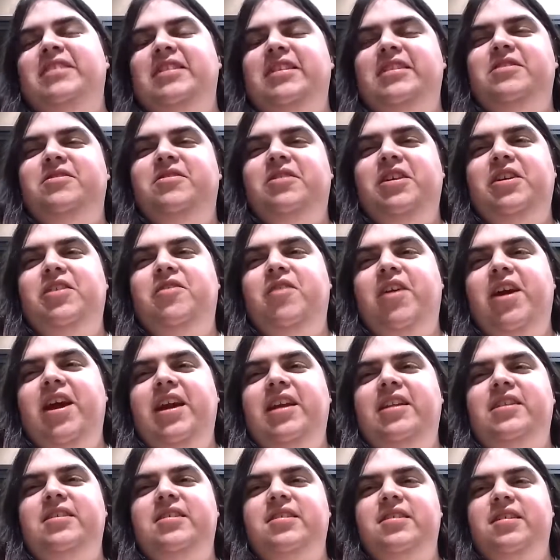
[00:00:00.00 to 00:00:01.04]
It's really
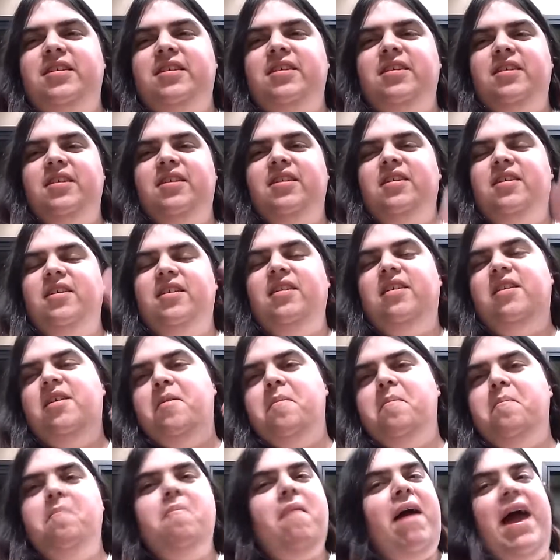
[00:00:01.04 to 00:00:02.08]
great.
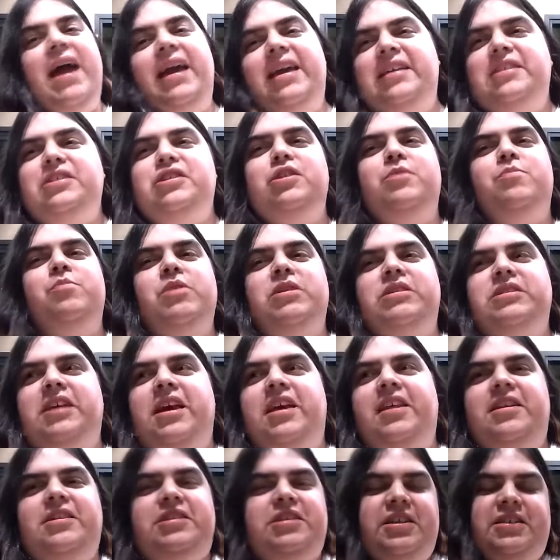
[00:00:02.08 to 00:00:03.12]
Maggie's super
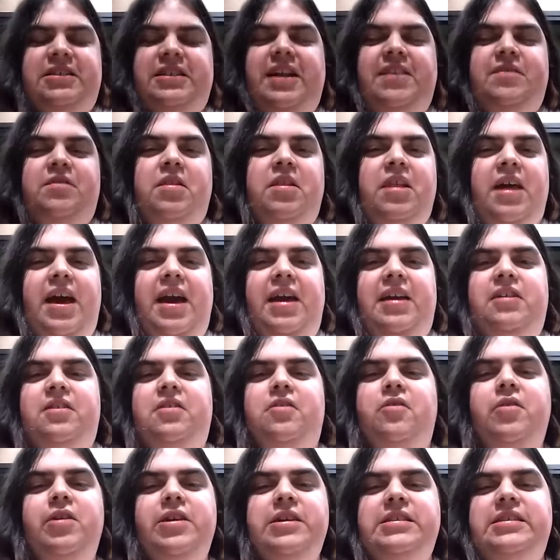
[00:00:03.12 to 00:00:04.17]
excited she doesn't have to lie to
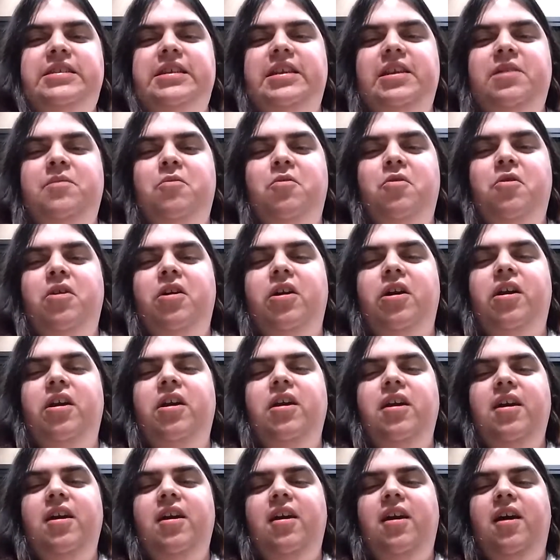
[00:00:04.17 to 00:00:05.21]
Chris anymore.
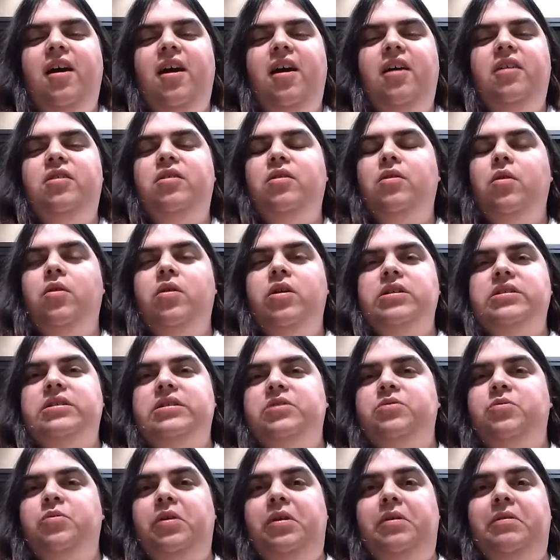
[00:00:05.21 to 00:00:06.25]
Dolores
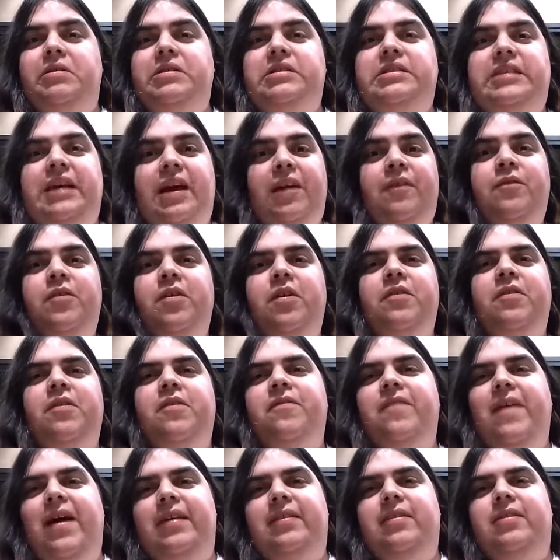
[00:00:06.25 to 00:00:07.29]
is really resentful of the
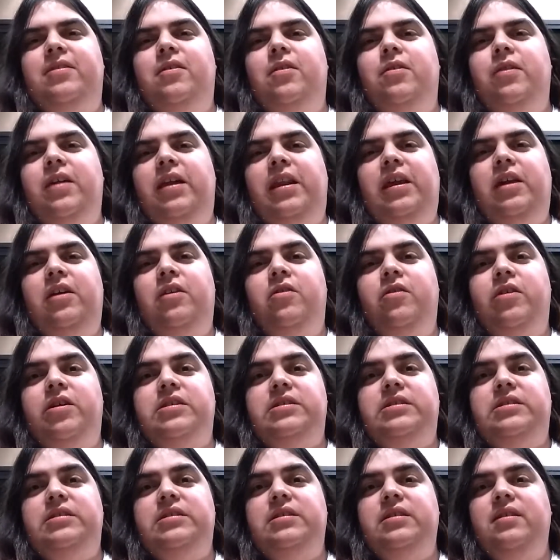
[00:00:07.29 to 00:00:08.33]
fact that they're letting
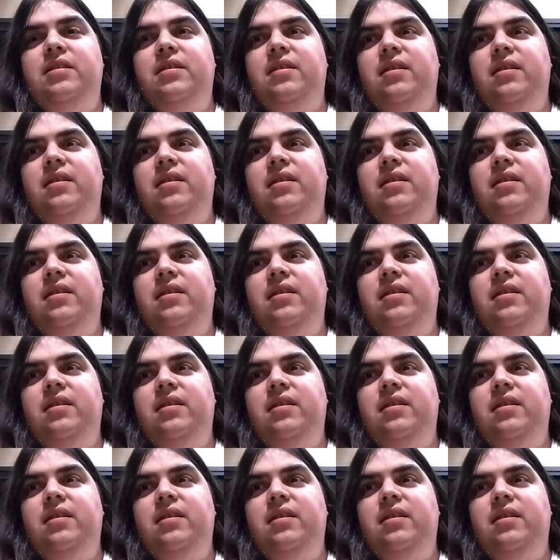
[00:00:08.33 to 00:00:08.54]
Chris